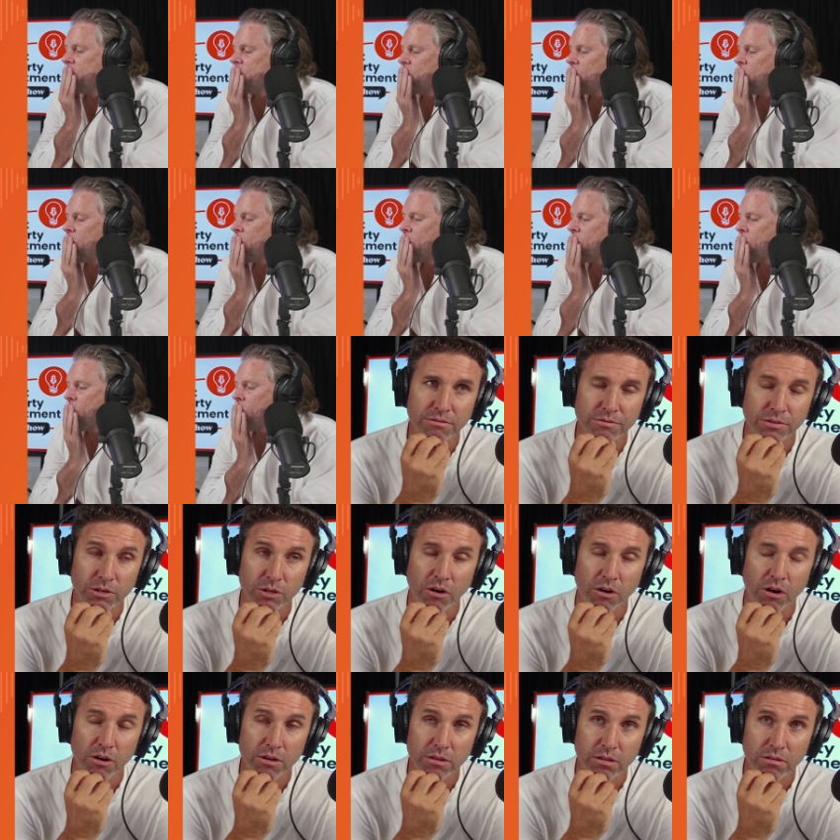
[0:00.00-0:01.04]
and propensity for
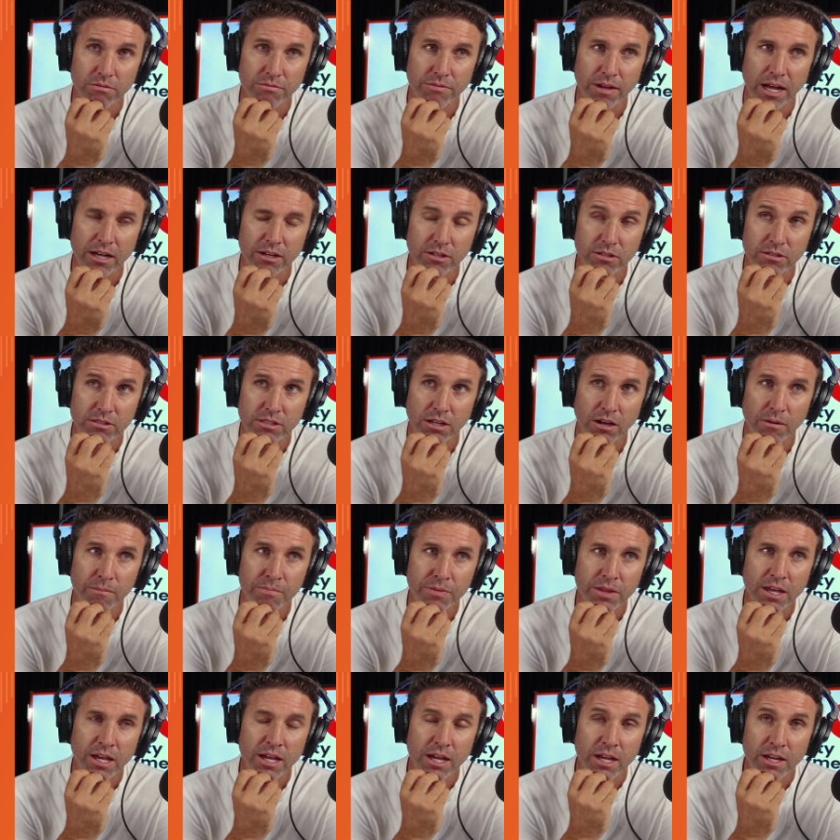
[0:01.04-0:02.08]
growth and value. So
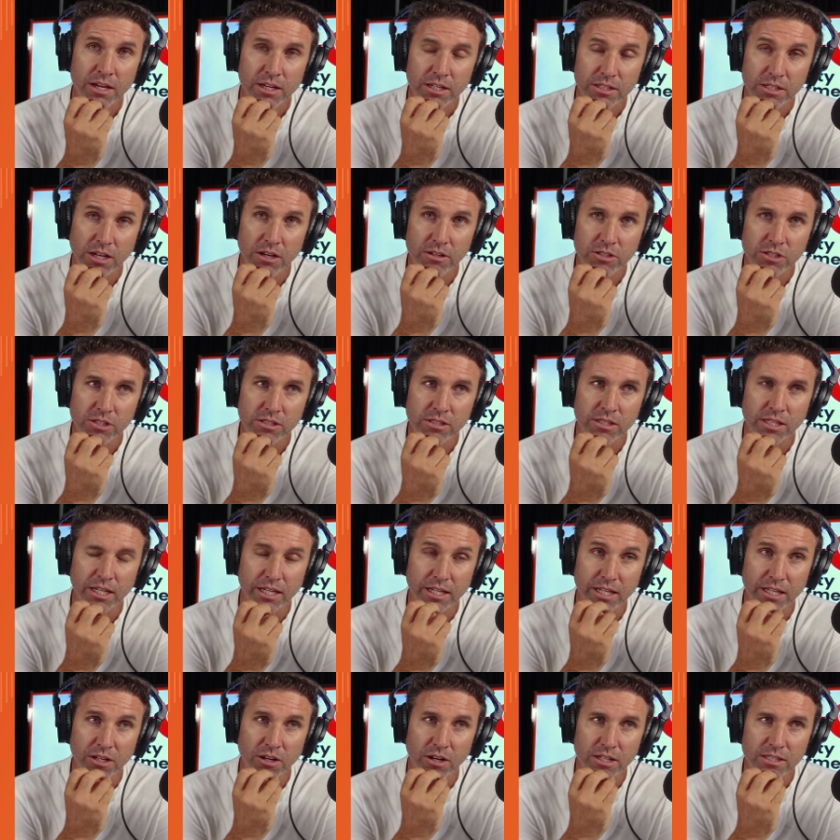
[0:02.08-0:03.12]
don't just
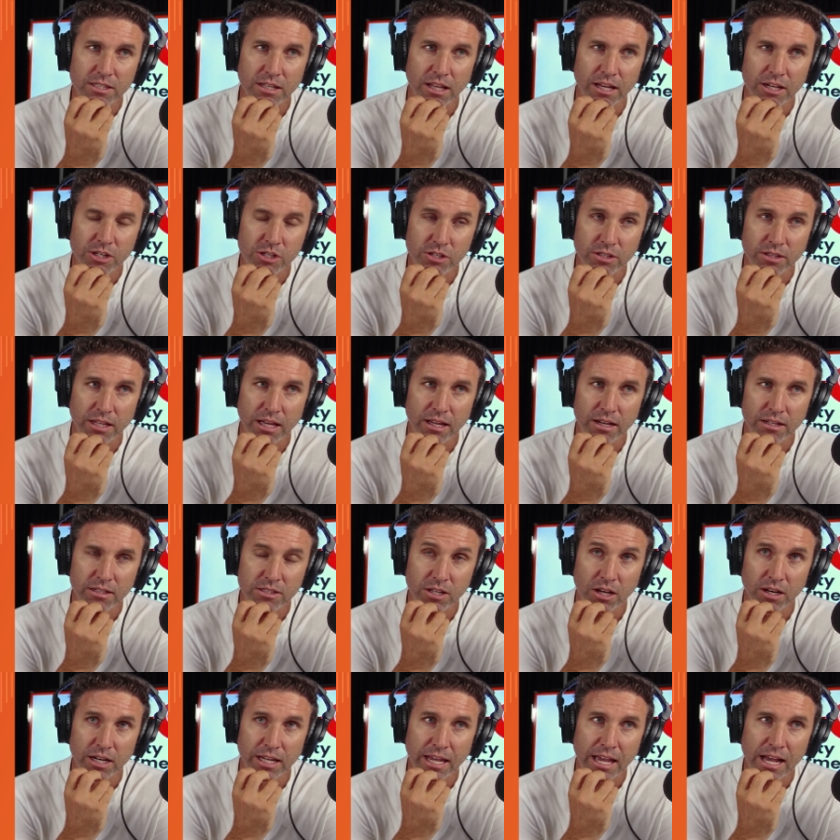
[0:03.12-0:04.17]
think in isolation that
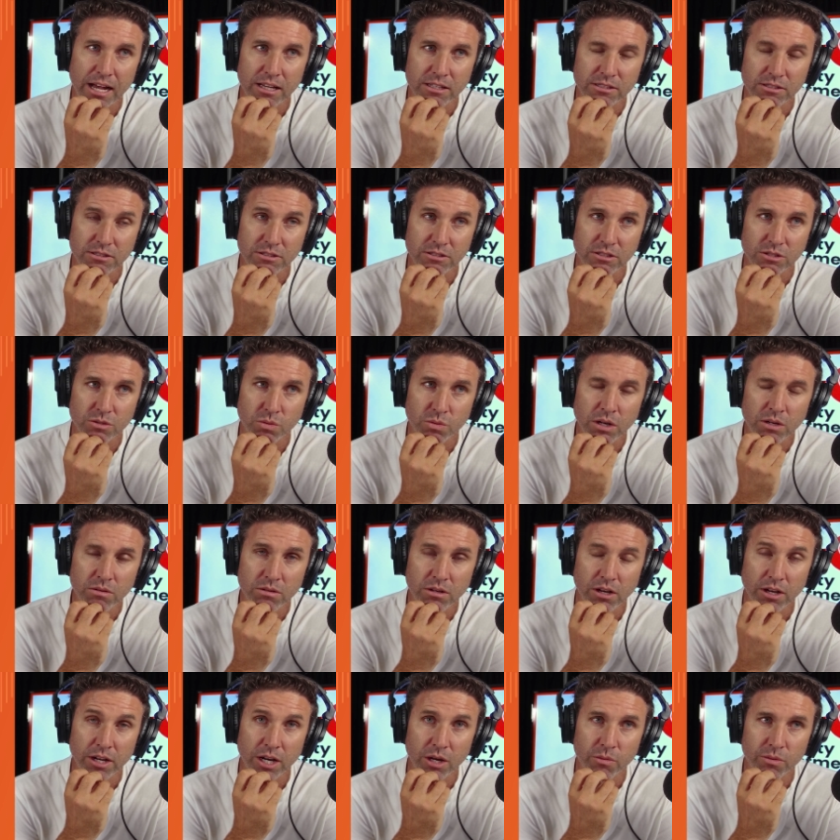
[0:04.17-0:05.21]
it's only houses as
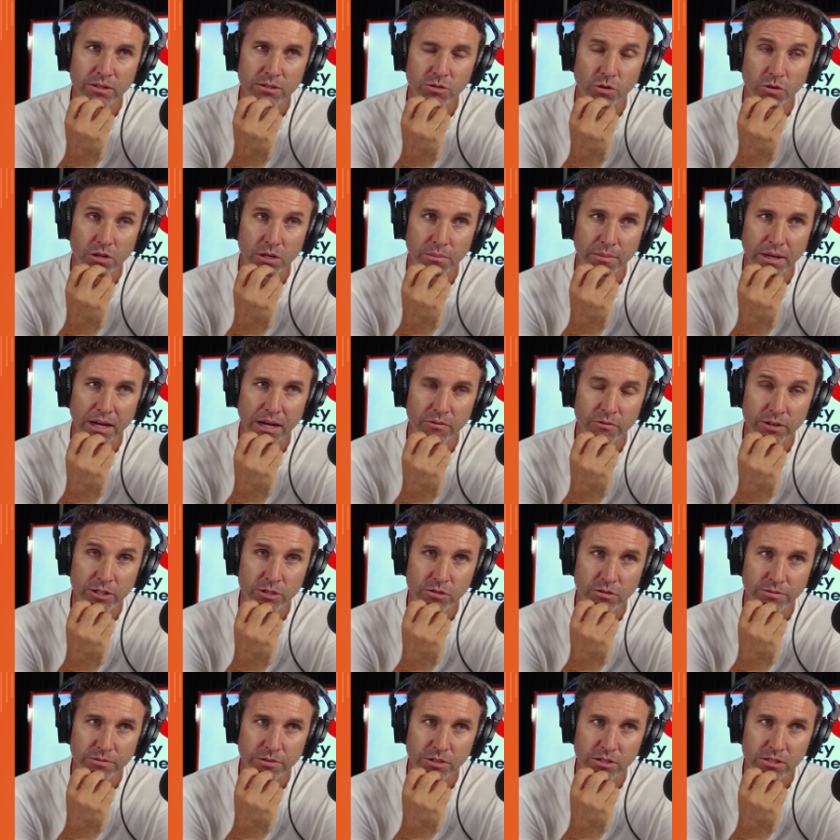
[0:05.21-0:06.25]
well. I know we talk about
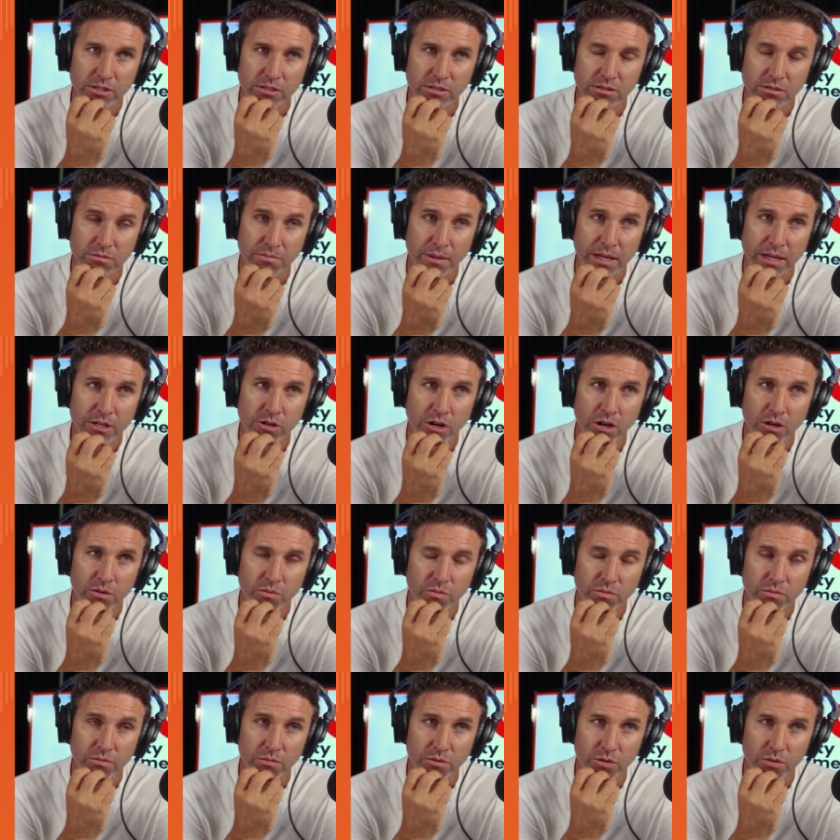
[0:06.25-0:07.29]
regional versus
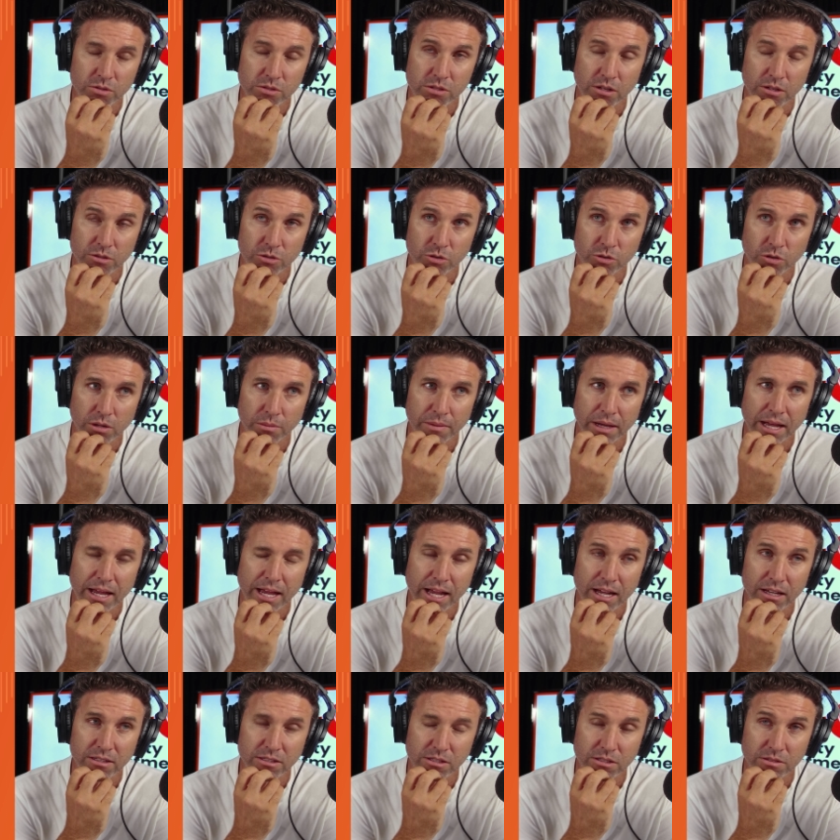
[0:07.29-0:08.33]
metro. We also talk about
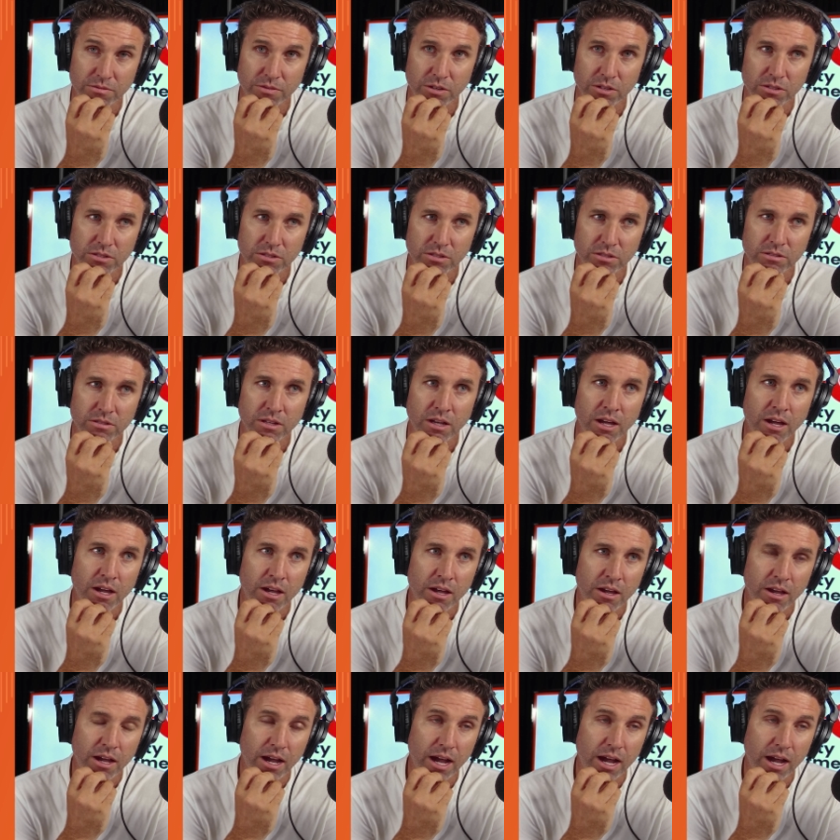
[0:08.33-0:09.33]
houses versus